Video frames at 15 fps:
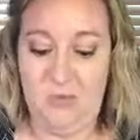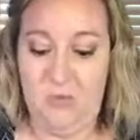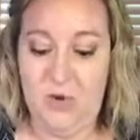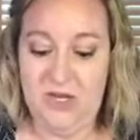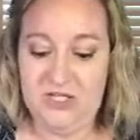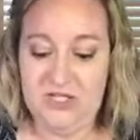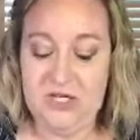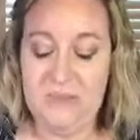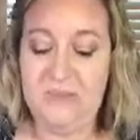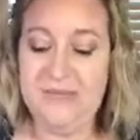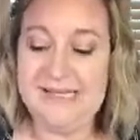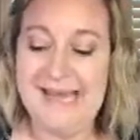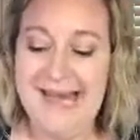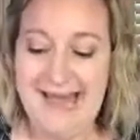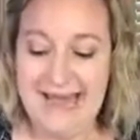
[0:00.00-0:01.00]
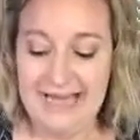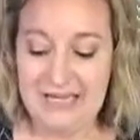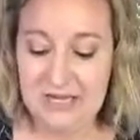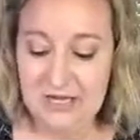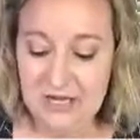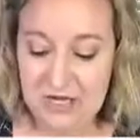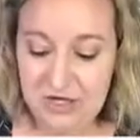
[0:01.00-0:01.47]
which black
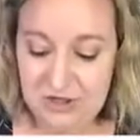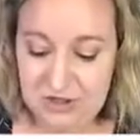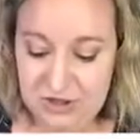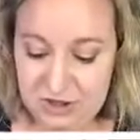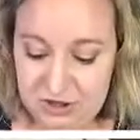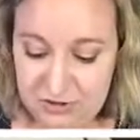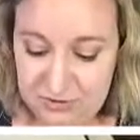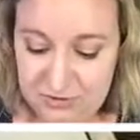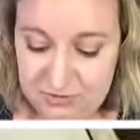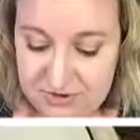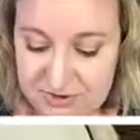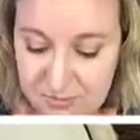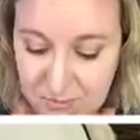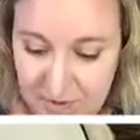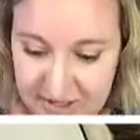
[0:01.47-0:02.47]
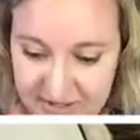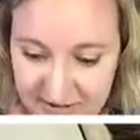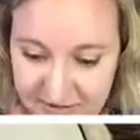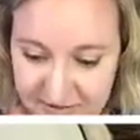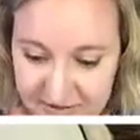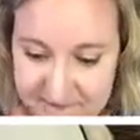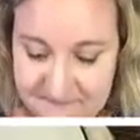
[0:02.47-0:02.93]
to use
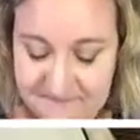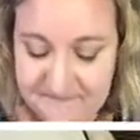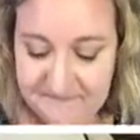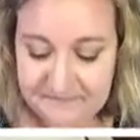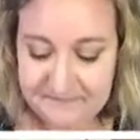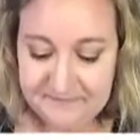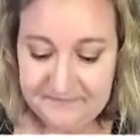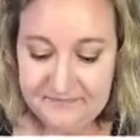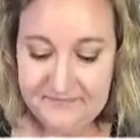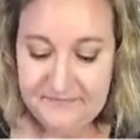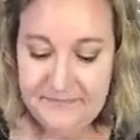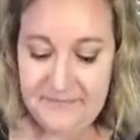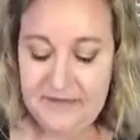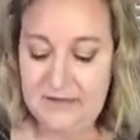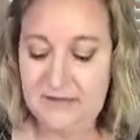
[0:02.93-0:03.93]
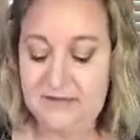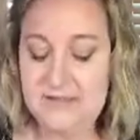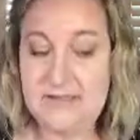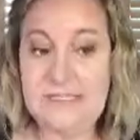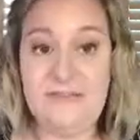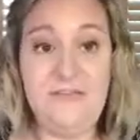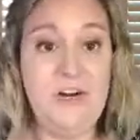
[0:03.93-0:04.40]
with
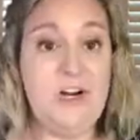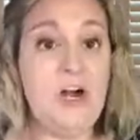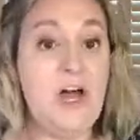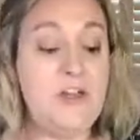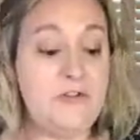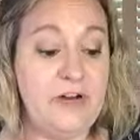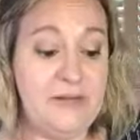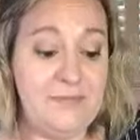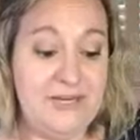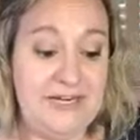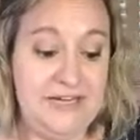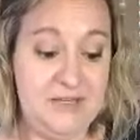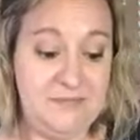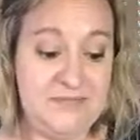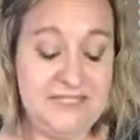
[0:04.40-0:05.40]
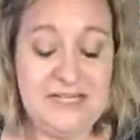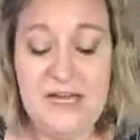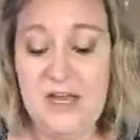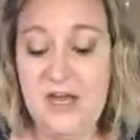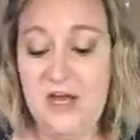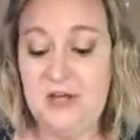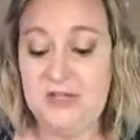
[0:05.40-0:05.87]
different coloring mediums.
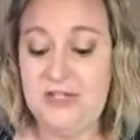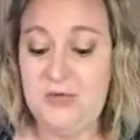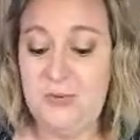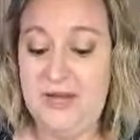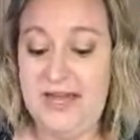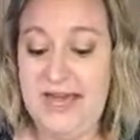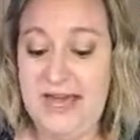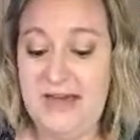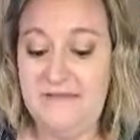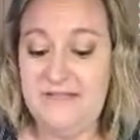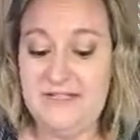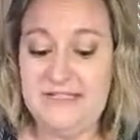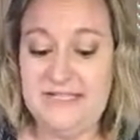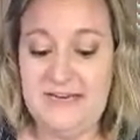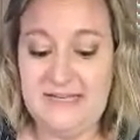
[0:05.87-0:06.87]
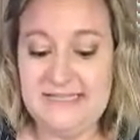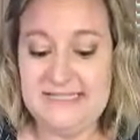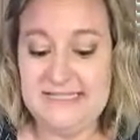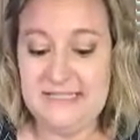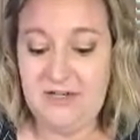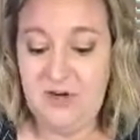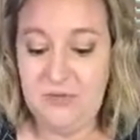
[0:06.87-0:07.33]
So we have the
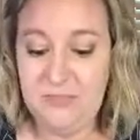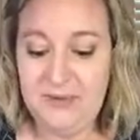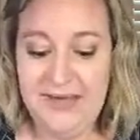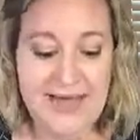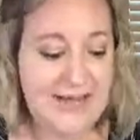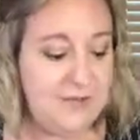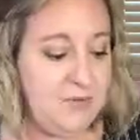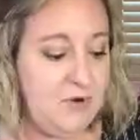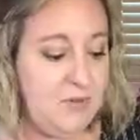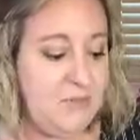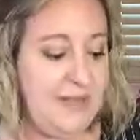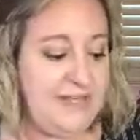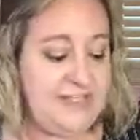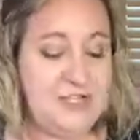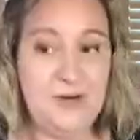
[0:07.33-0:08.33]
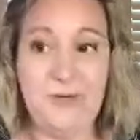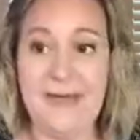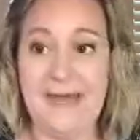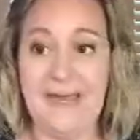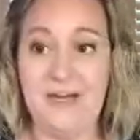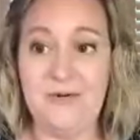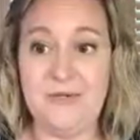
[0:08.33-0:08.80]
Tuxedo Black Memento
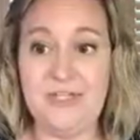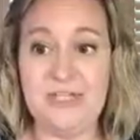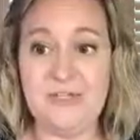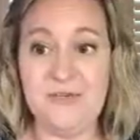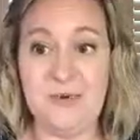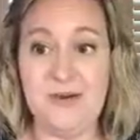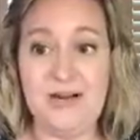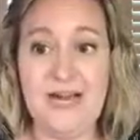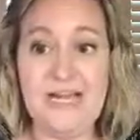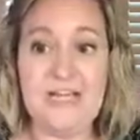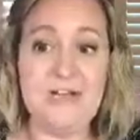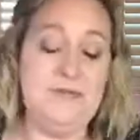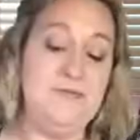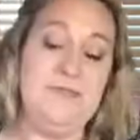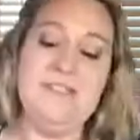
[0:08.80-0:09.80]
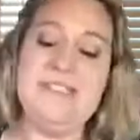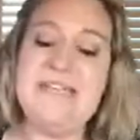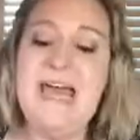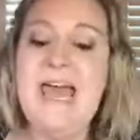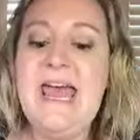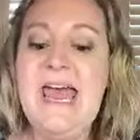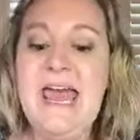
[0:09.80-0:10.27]
ink, which is what I used,
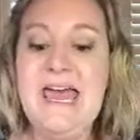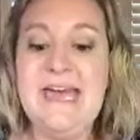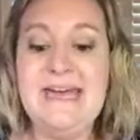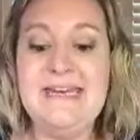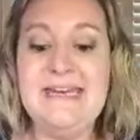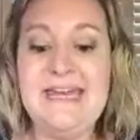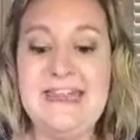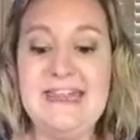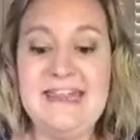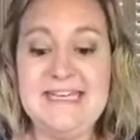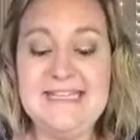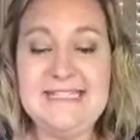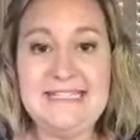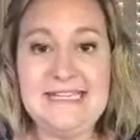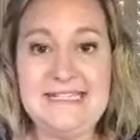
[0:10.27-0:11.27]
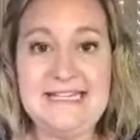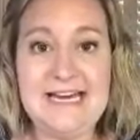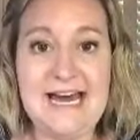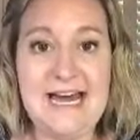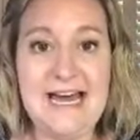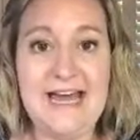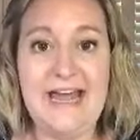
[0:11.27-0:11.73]
and this
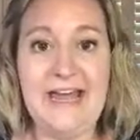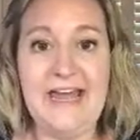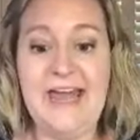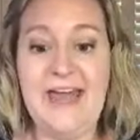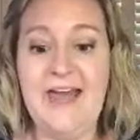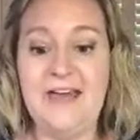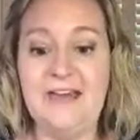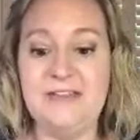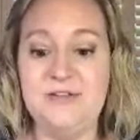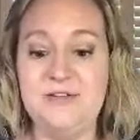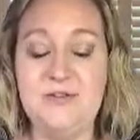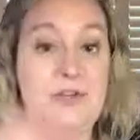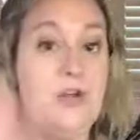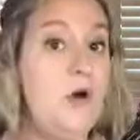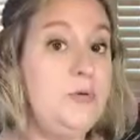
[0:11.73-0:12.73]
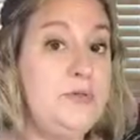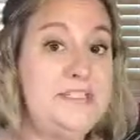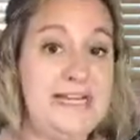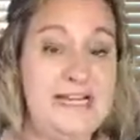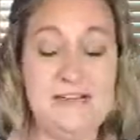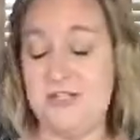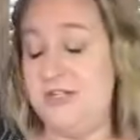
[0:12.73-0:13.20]
die has no
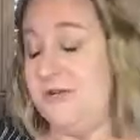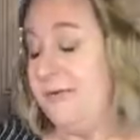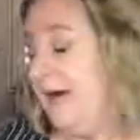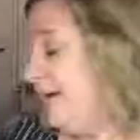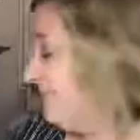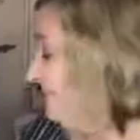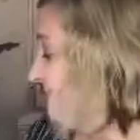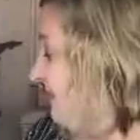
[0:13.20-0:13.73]
scent to it.